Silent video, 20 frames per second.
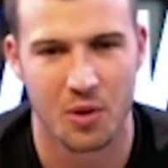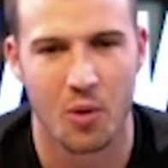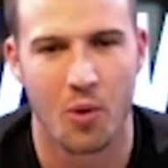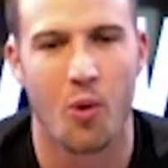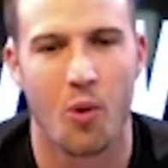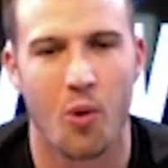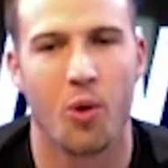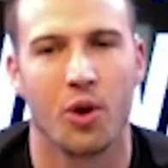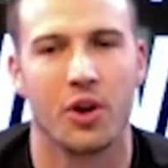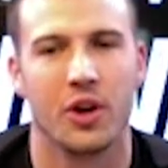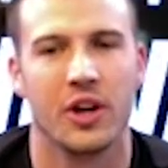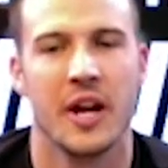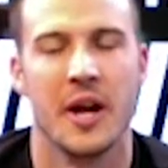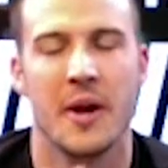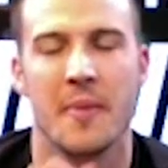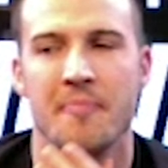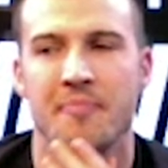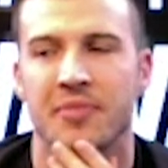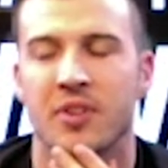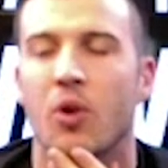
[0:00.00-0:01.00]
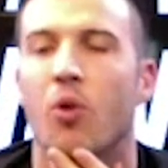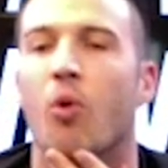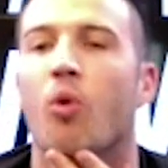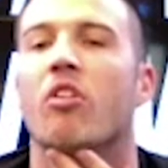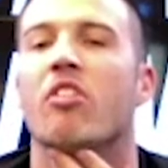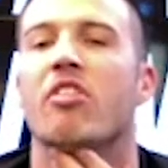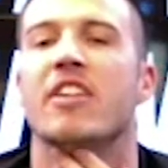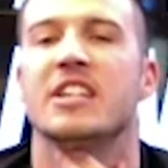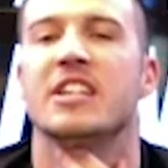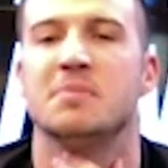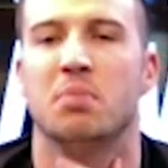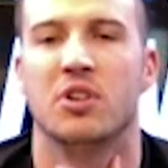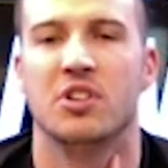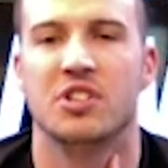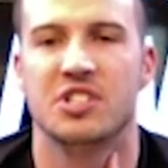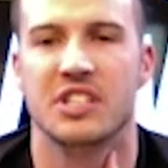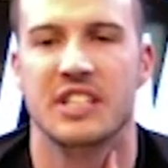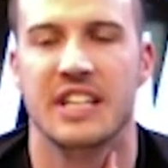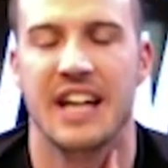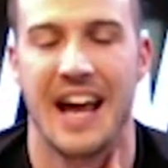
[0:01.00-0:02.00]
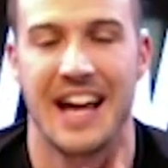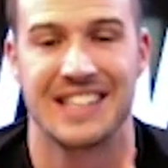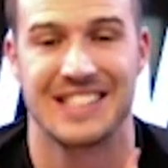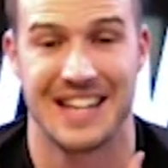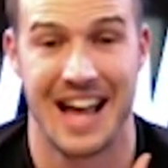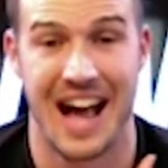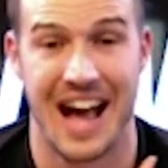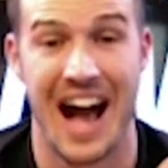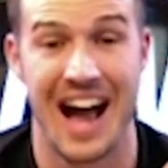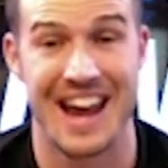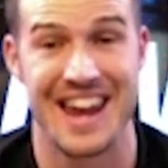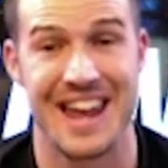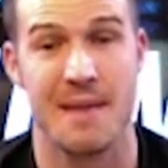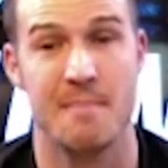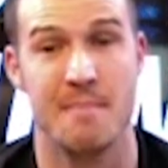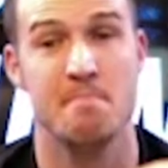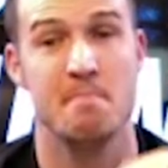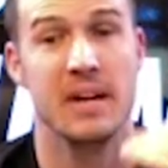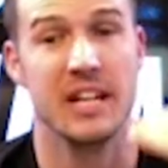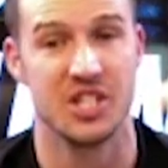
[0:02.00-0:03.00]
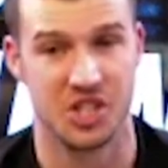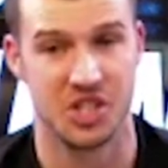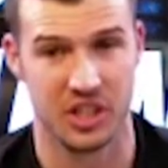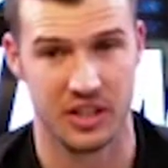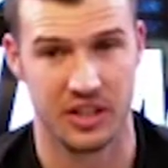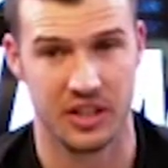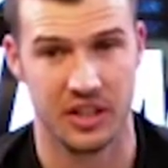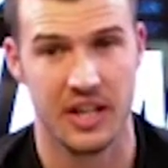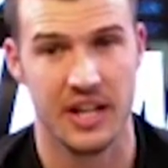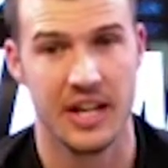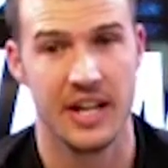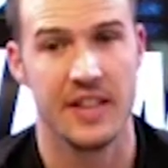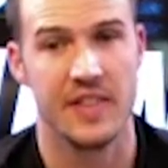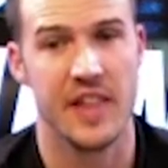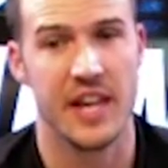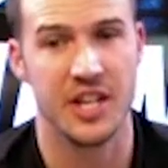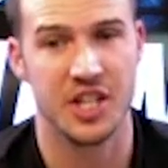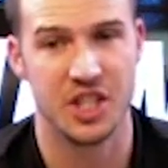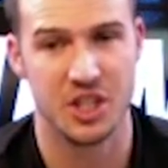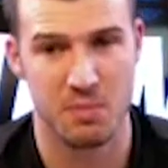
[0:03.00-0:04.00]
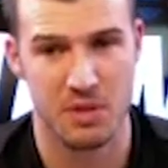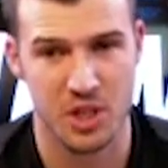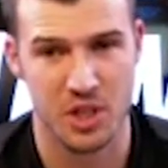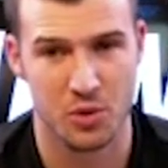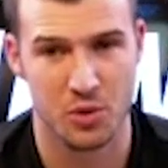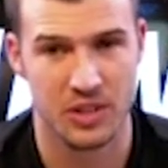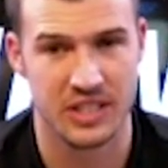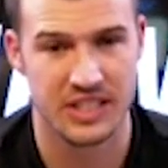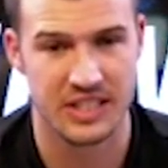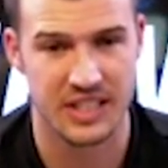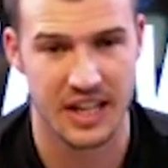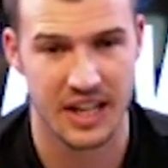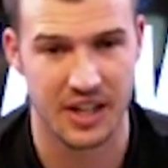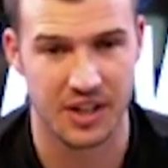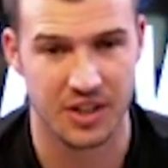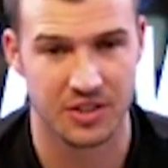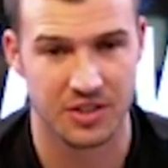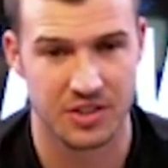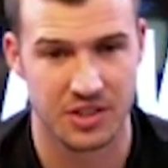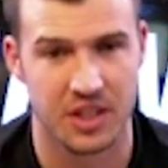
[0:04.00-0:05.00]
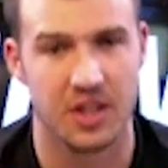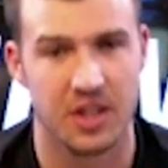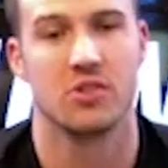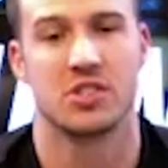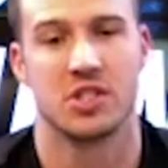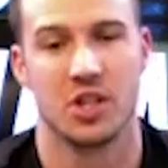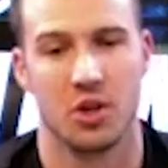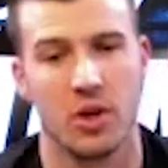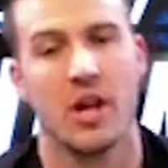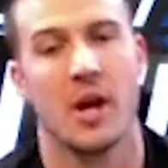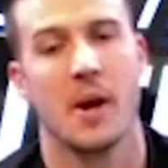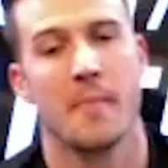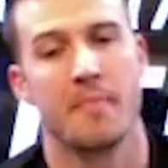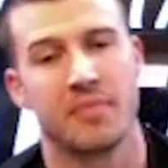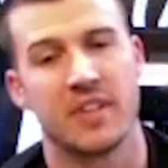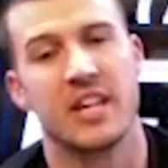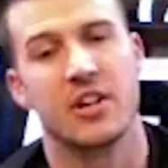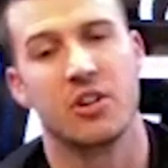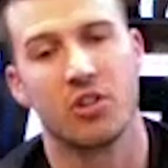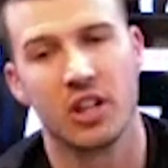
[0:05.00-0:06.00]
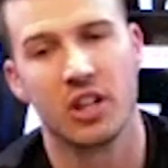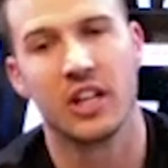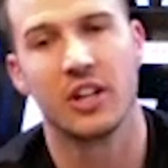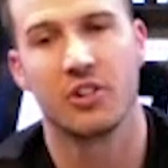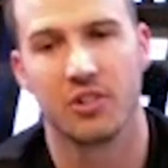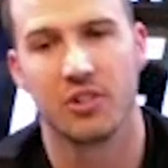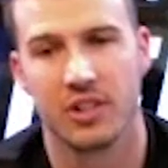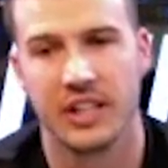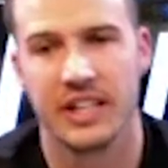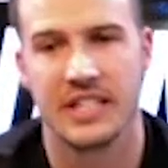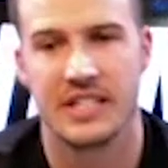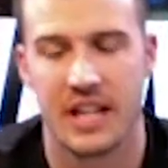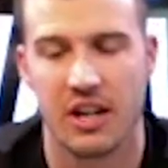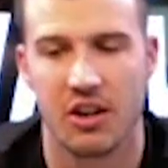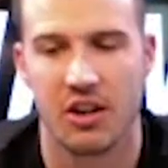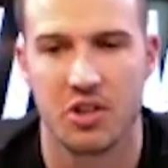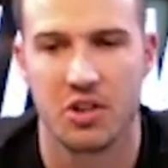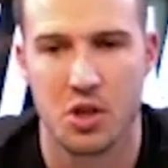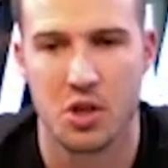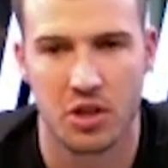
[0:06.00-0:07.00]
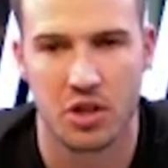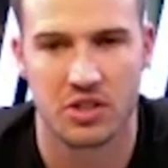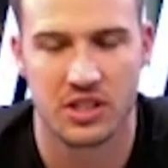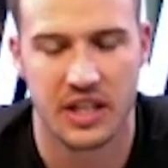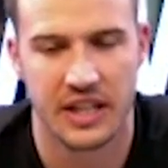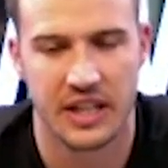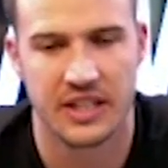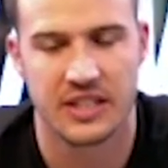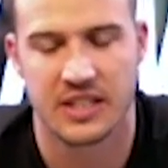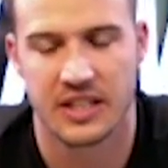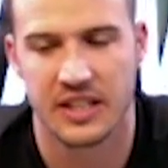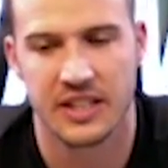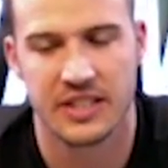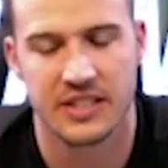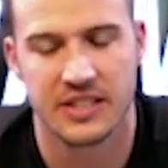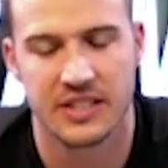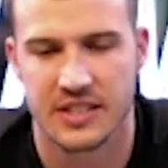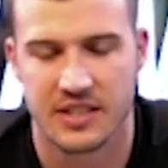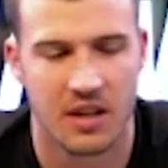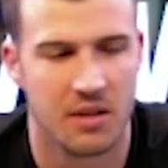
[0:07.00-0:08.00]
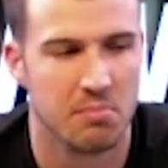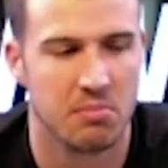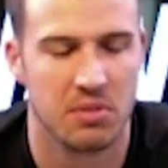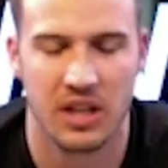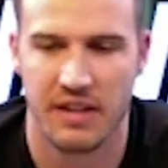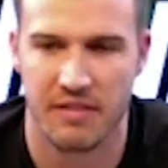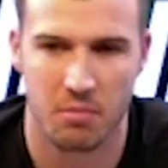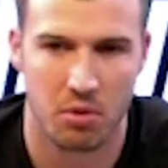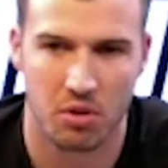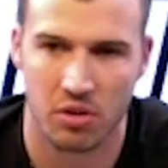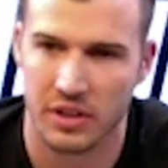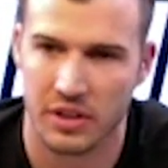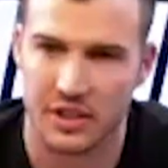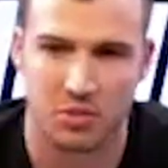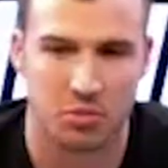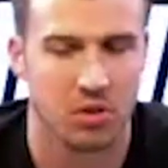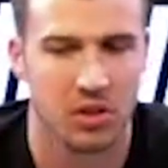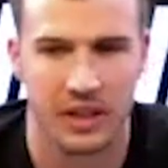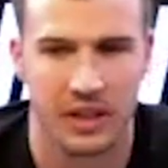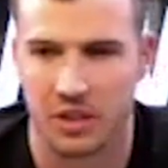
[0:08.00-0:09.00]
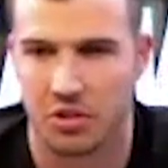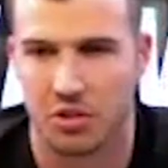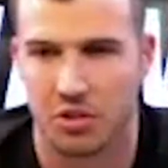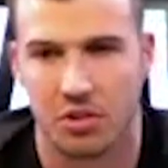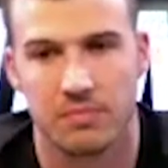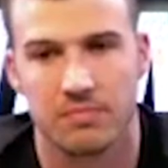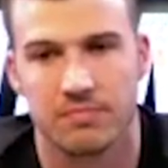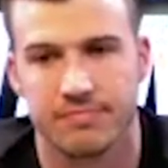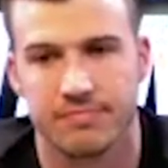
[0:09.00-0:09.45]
Or, or this person has a high ambition, they should be doing sales, you know? So it'll literally tell you those things, and it's, it's unbelievable. It's really cool.